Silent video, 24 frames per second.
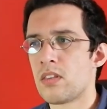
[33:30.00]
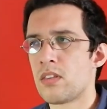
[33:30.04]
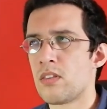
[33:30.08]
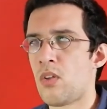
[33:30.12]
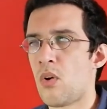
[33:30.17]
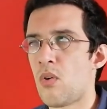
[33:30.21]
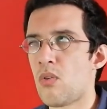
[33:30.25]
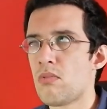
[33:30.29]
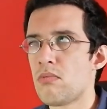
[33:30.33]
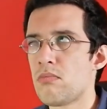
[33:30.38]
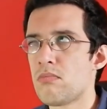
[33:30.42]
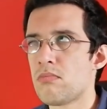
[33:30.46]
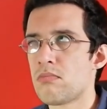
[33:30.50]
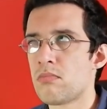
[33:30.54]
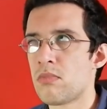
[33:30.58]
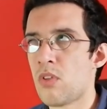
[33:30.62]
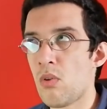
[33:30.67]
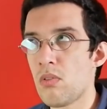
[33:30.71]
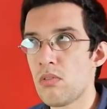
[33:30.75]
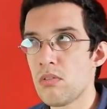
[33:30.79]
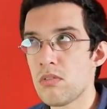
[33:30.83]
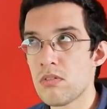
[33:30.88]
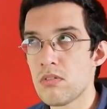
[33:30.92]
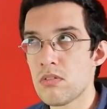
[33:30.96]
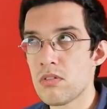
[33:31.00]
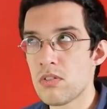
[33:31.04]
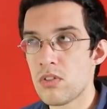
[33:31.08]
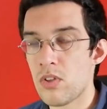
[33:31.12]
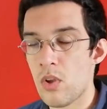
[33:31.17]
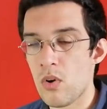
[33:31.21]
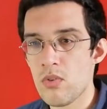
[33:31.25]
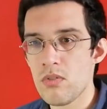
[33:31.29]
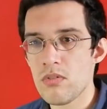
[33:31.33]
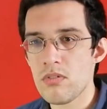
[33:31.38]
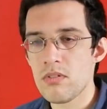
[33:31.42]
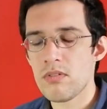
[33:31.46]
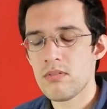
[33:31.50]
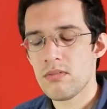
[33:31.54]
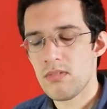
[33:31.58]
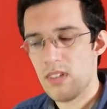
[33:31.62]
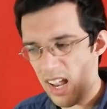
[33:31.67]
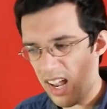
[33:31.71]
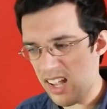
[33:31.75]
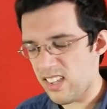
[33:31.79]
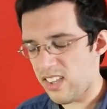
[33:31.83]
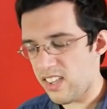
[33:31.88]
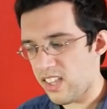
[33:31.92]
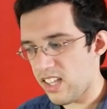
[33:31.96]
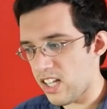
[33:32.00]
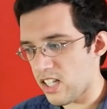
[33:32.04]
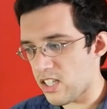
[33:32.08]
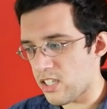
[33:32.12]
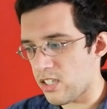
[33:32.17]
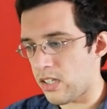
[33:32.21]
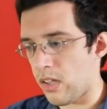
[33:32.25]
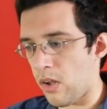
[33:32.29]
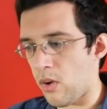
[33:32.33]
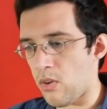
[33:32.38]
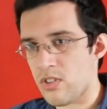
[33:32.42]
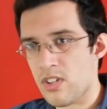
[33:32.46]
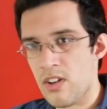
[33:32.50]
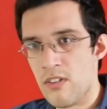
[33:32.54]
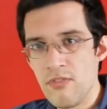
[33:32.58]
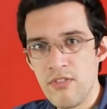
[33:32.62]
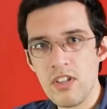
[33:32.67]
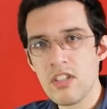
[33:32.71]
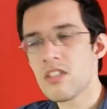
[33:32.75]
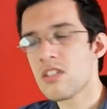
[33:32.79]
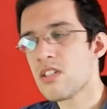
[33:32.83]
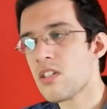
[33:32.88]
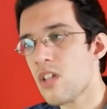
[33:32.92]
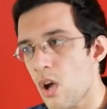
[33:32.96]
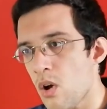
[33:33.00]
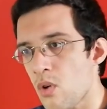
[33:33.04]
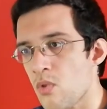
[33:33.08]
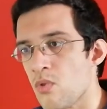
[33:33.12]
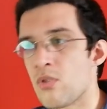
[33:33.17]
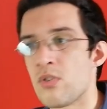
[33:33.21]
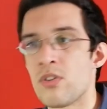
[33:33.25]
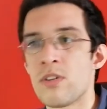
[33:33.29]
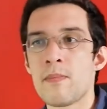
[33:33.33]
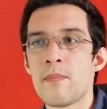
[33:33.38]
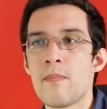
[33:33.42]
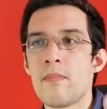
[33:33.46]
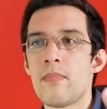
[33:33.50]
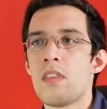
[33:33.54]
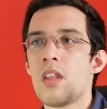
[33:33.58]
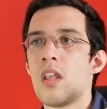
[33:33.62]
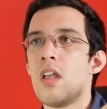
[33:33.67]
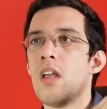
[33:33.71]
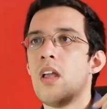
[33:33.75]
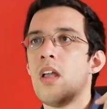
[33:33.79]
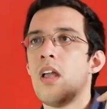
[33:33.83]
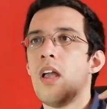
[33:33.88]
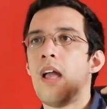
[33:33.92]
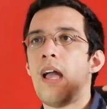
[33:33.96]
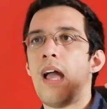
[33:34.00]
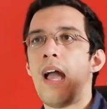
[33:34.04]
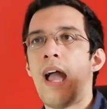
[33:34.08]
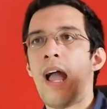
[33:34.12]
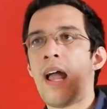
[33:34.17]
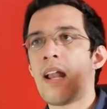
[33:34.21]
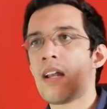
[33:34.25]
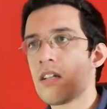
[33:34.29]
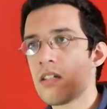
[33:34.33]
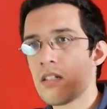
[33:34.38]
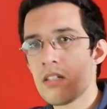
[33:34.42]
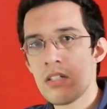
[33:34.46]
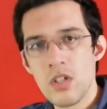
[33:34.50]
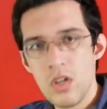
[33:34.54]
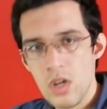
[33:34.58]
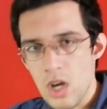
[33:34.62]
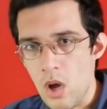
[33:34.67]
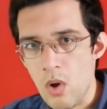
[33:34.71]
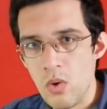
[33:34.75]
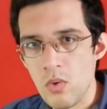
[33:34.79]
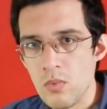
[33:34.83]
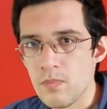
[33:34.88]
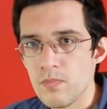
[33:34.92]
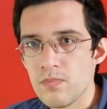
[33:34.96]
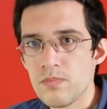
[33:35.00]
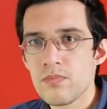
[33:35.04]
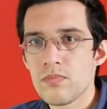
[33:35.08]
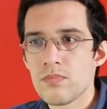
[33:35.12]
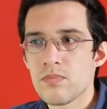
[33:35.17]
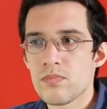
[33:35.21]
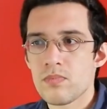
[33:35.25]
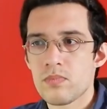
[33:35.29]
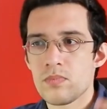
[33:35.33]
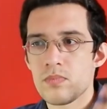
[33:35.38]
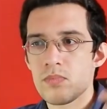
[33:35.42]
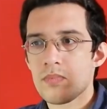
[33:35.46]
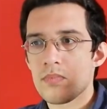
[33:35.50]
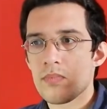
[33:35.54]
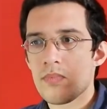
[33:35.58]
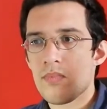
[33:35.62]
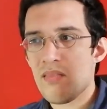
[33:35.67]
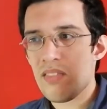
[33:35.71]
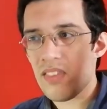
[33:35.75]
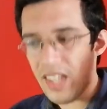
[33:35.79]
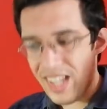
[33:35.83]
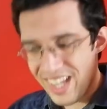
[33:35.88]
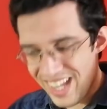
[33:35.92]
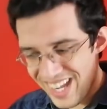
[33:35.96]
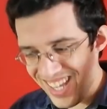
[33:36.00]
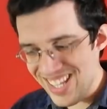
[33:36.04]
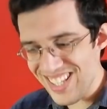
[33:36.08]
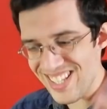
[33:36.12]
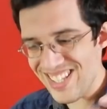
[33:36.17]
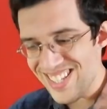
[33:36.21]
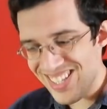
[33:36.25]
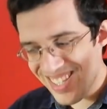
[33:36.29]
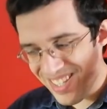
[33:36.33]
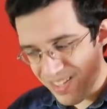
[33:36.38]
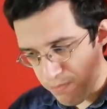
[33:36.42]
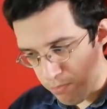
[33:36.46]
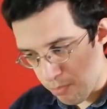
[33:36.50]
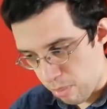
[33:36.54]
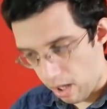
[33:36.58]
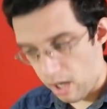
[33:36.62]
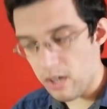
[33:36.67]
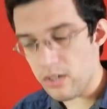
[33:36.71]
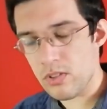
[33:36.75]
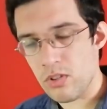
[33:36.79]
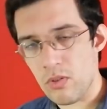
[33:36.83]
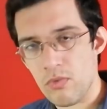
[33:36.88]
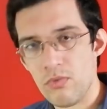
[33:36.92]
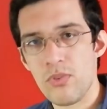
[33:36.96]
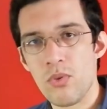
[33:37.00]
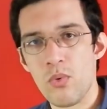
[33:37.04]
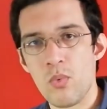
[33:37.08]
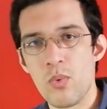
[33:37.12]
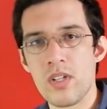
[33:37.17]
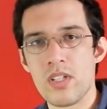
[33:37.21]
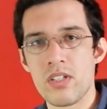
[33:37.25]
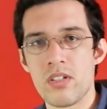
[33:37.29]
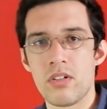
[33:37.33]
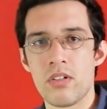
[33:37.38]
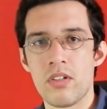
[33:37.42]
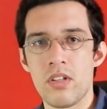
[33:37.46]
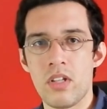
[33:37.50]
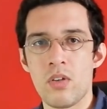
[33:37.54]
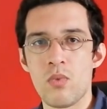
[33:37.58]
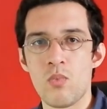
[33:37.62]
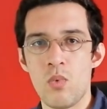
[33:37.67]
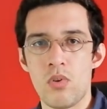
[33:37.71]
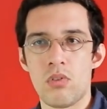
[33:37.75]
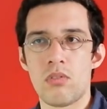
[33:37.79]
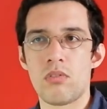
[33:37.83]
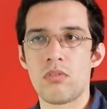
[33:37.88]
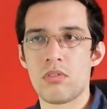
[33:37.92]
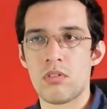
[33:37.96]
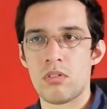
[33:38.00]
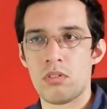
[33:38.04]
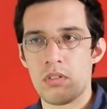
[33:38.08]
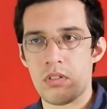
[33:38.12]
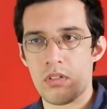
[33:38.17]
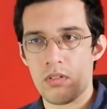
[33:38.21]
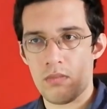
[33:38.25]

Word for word: Dol- Dolge? Doge? I think it's Doge. Hephaestus Doge. And, you know, it's part of the Wizarding World